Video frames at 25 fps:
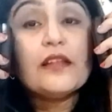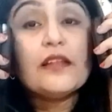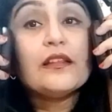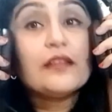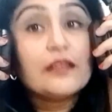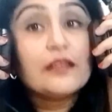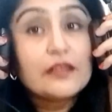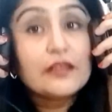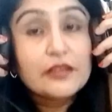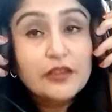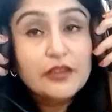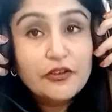
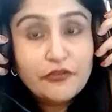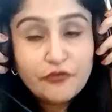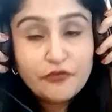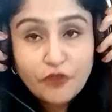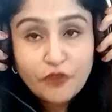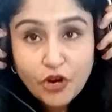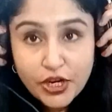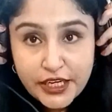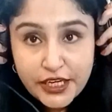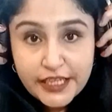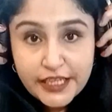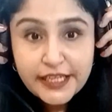the
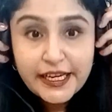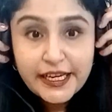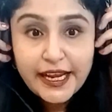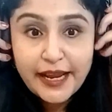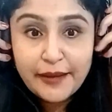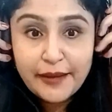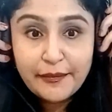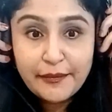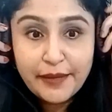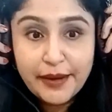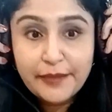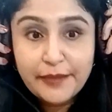
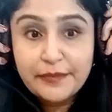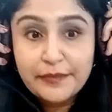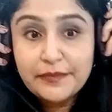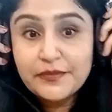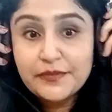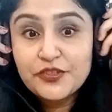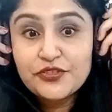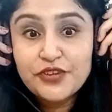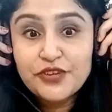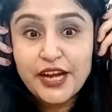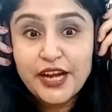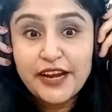40mm
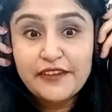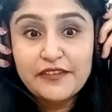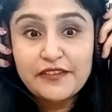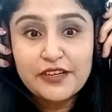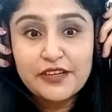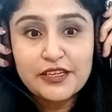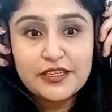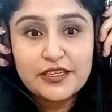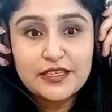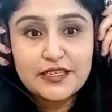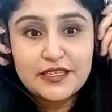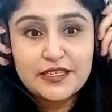
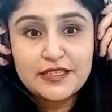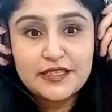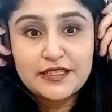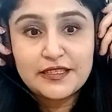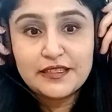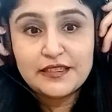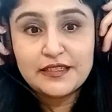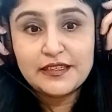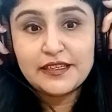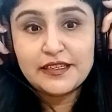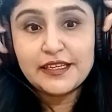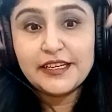drivers
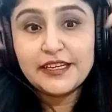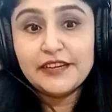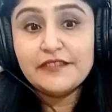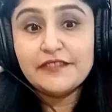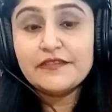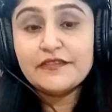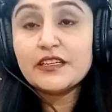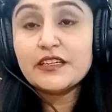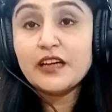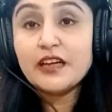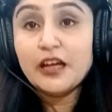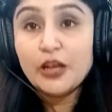
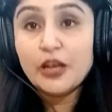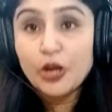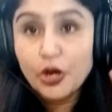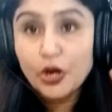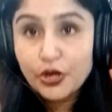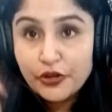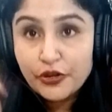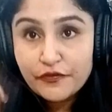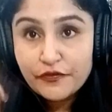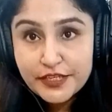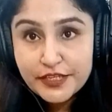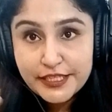gives a lot
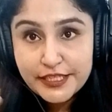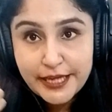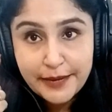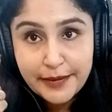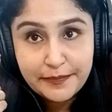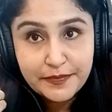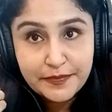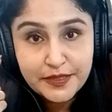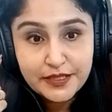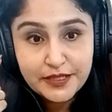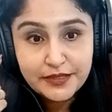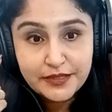of
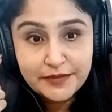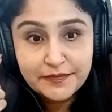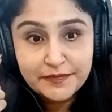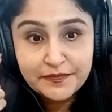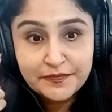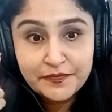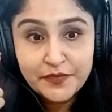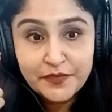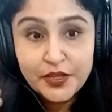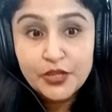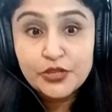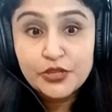depth
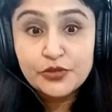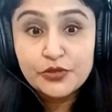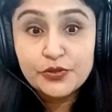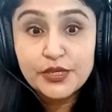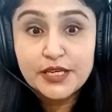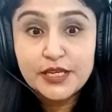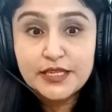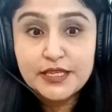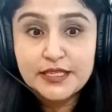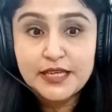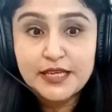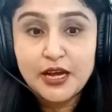to the
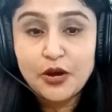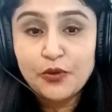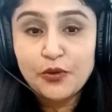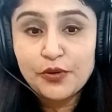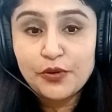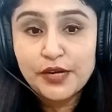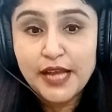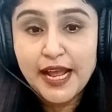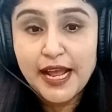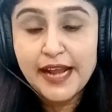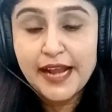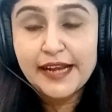
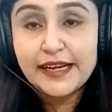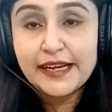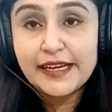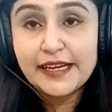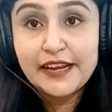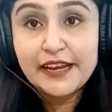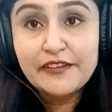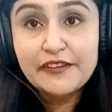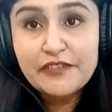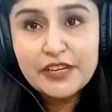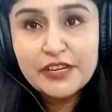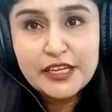sound, and
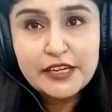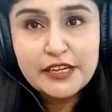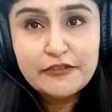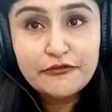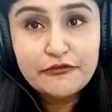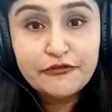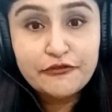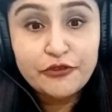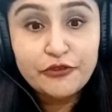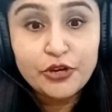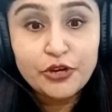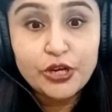even in
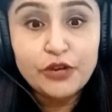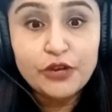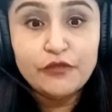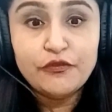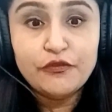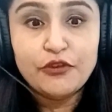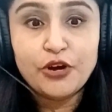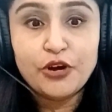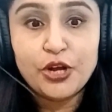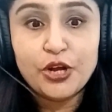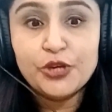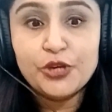full
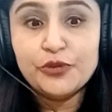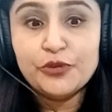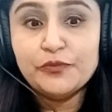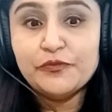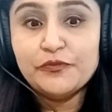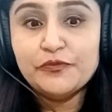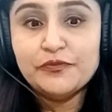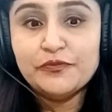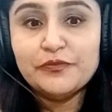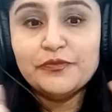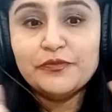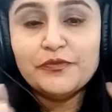
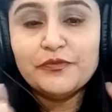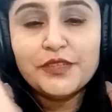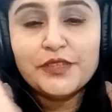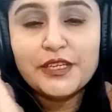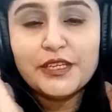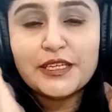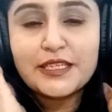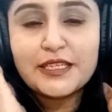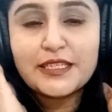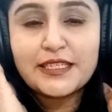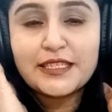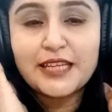volume the
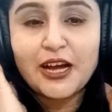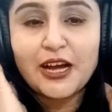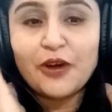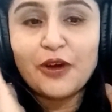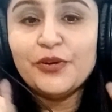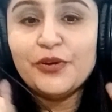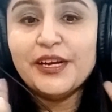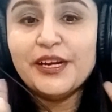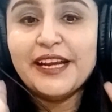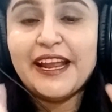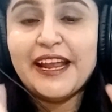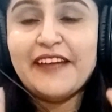
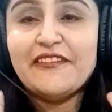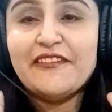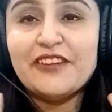sound never